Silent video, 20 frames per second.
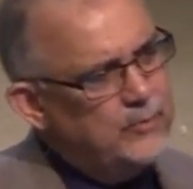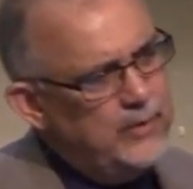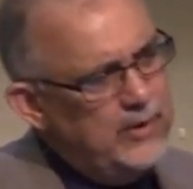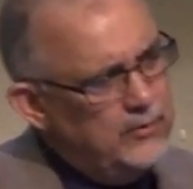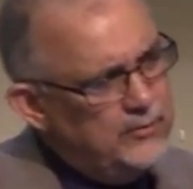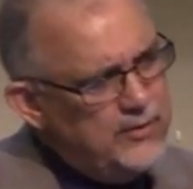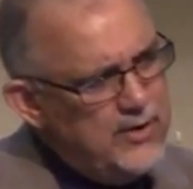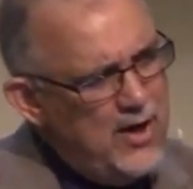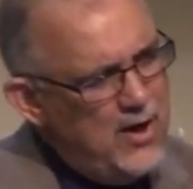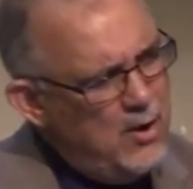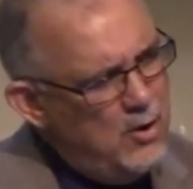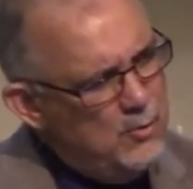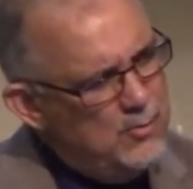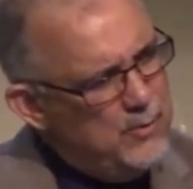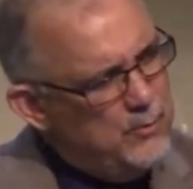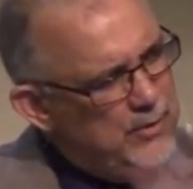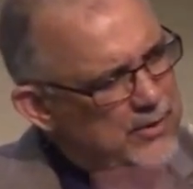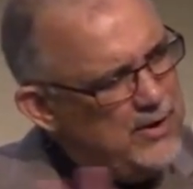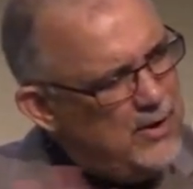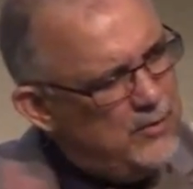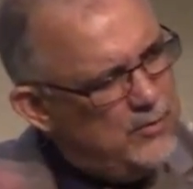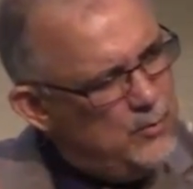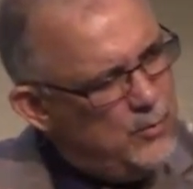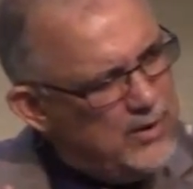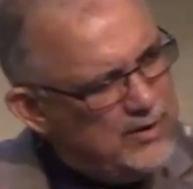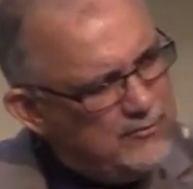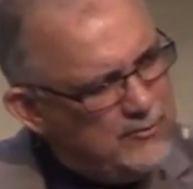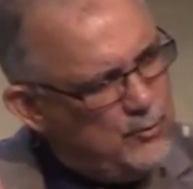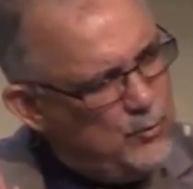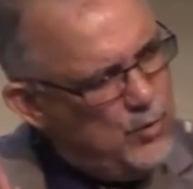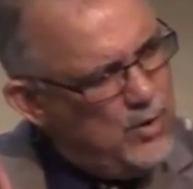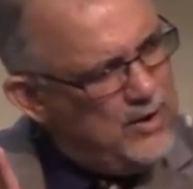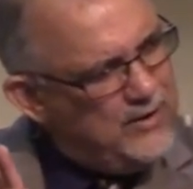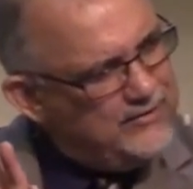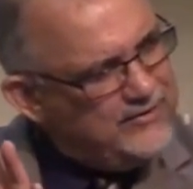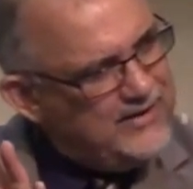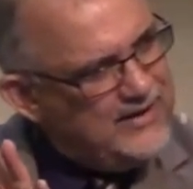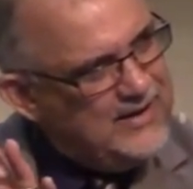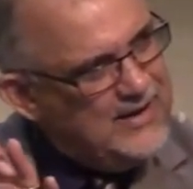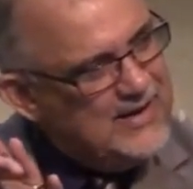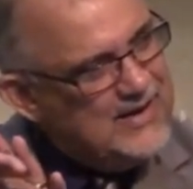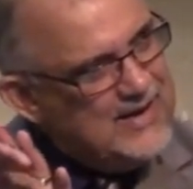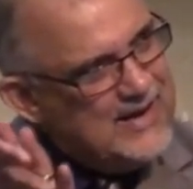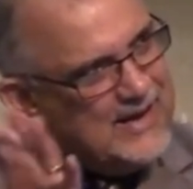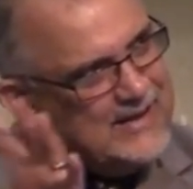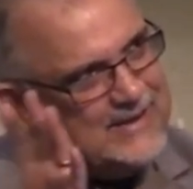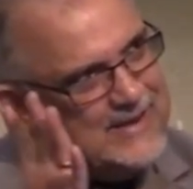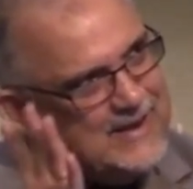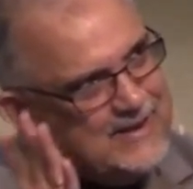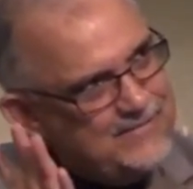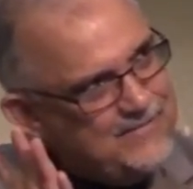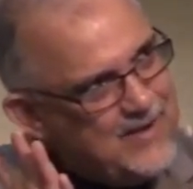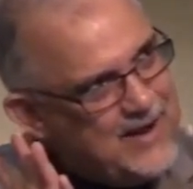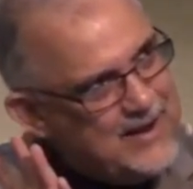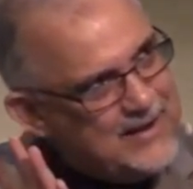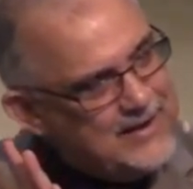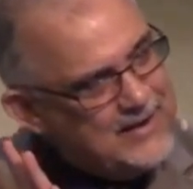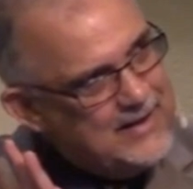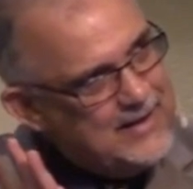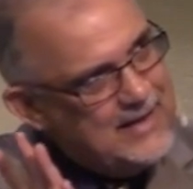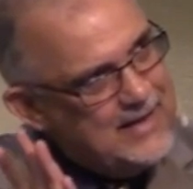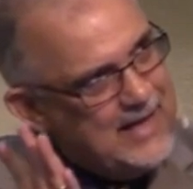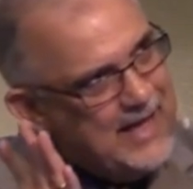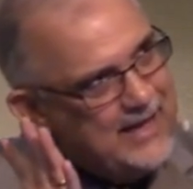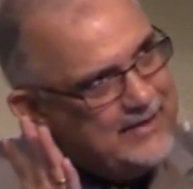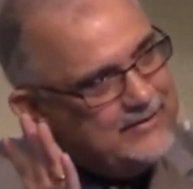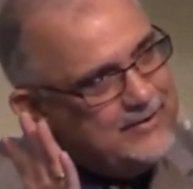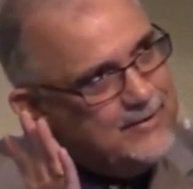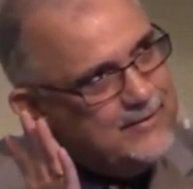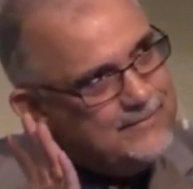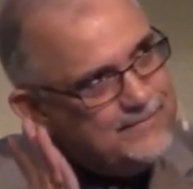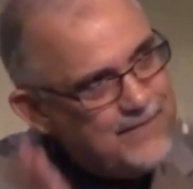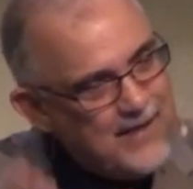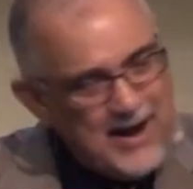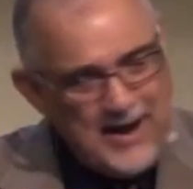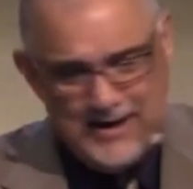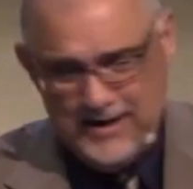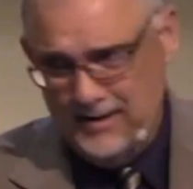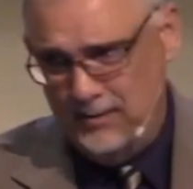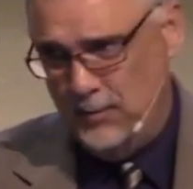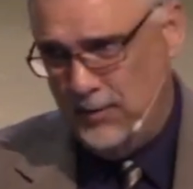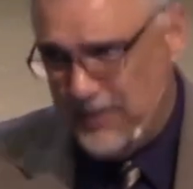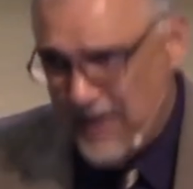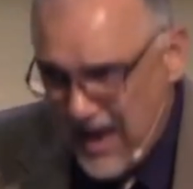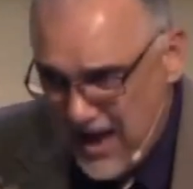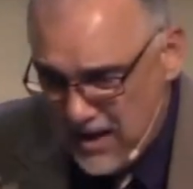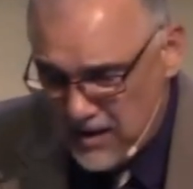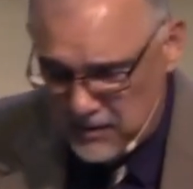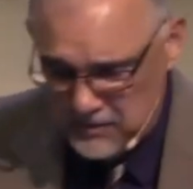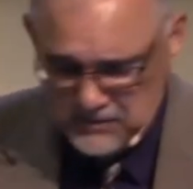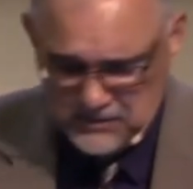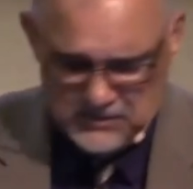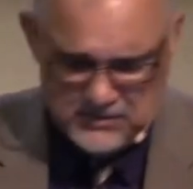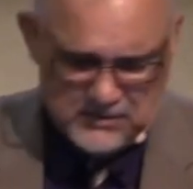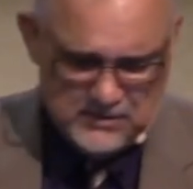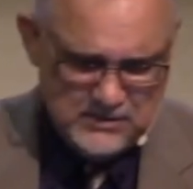We don't know, but we know that whatever it was, he identified it as fighting without.